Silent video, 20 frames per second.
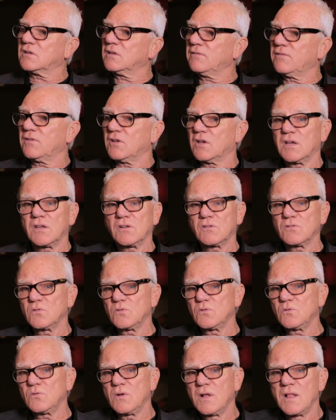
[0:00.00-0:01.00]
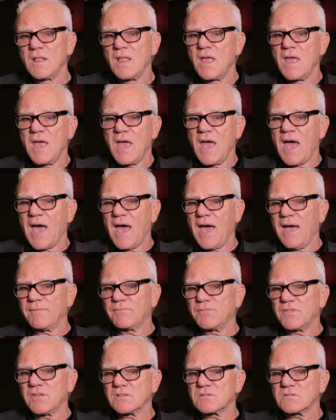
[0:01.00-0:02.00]
Olivier, who
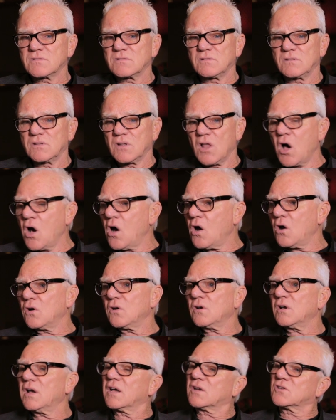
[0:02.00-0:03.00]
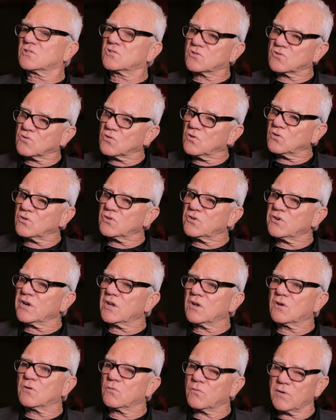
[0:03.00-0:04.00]
have these long, extraordinary
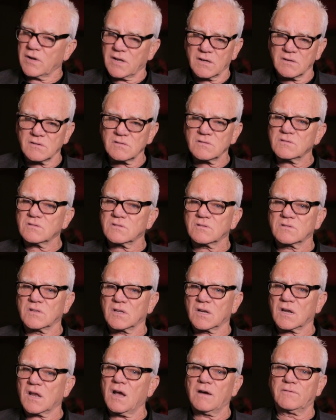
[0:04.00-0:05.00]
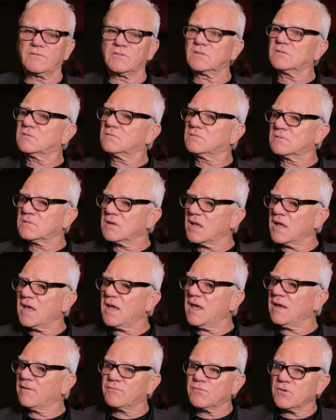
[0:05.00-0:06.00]
careers that covered
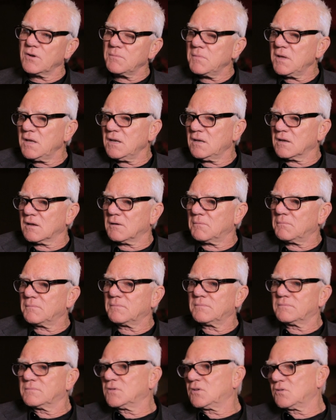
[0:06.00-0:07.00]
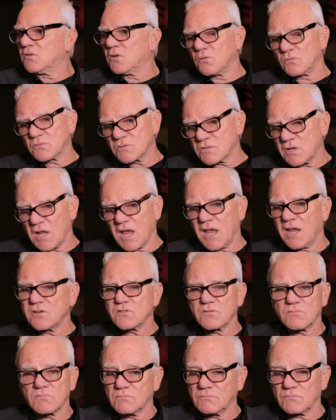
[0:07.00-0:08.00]
every medium, you know,
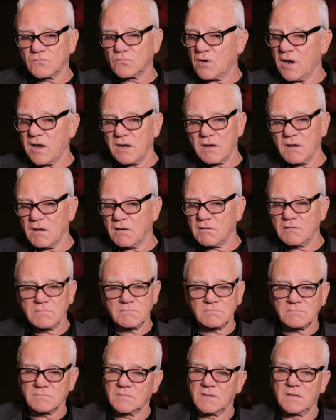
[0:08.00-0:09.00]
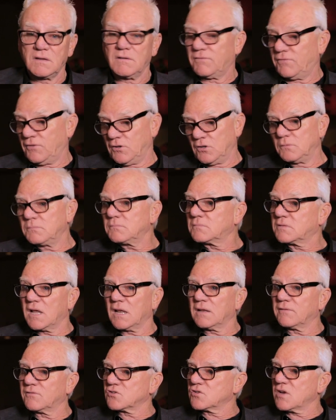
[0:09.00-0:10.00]
stage, radio, film,
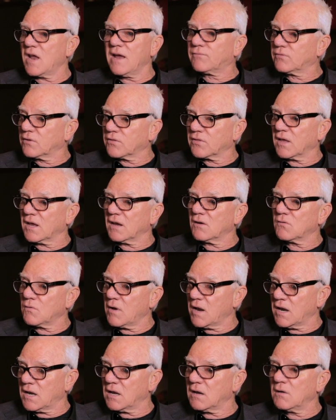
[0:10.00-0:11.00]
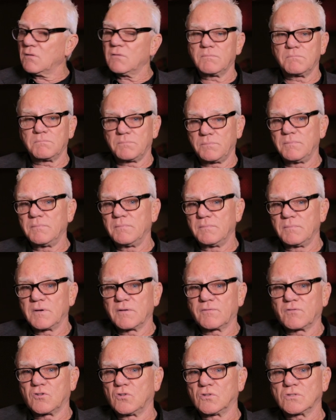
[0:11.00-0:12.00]
television, everything, radio,
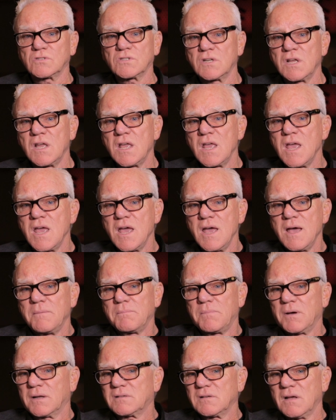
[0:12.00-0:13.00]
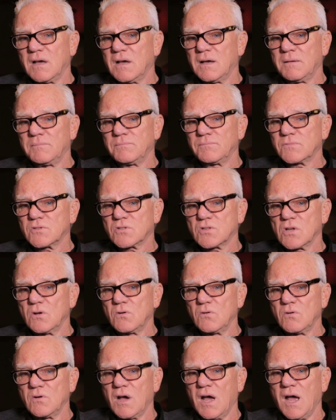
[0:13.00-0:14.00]
of course. But
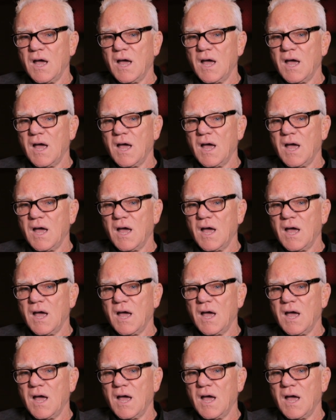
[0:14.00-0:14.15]
so